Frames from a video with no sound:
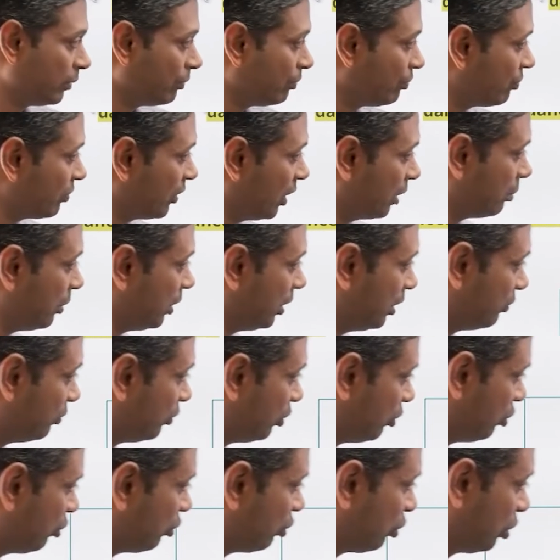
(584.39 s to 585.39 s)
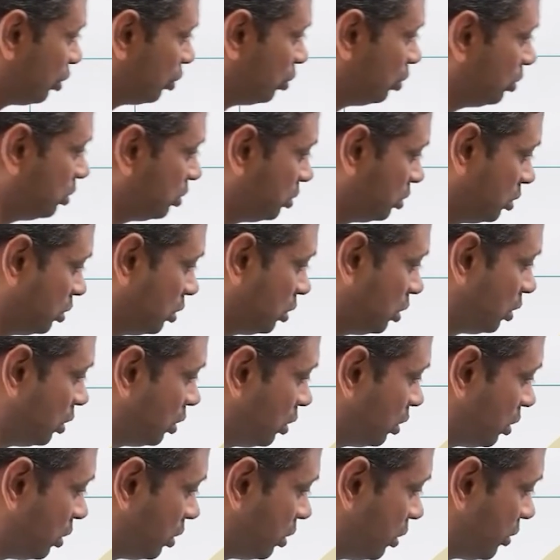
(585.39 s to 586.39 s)
That means if this is 2,
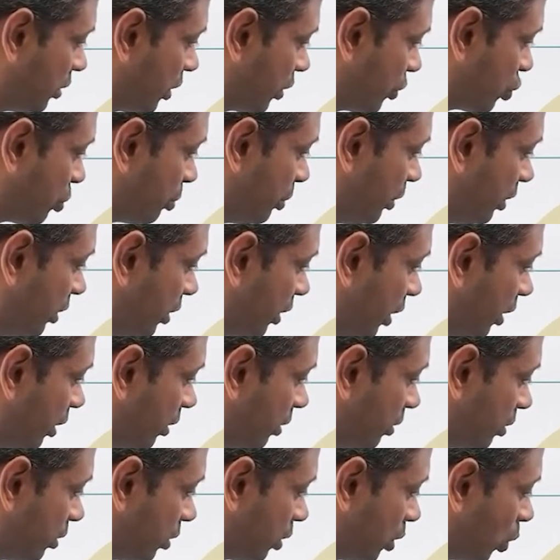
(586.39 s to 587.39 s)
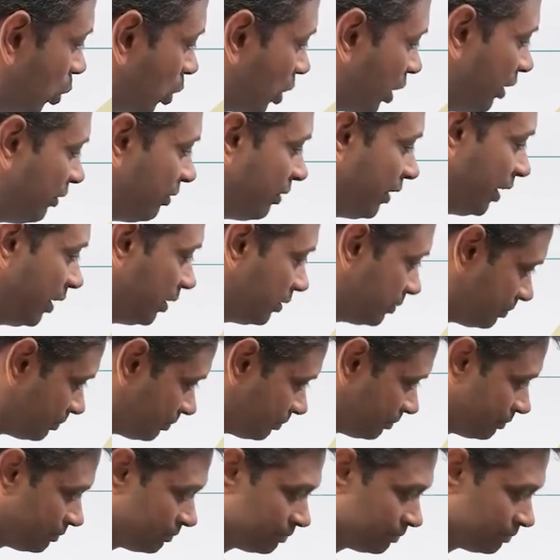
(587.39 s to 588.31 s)
this has to be 3. Totally 5.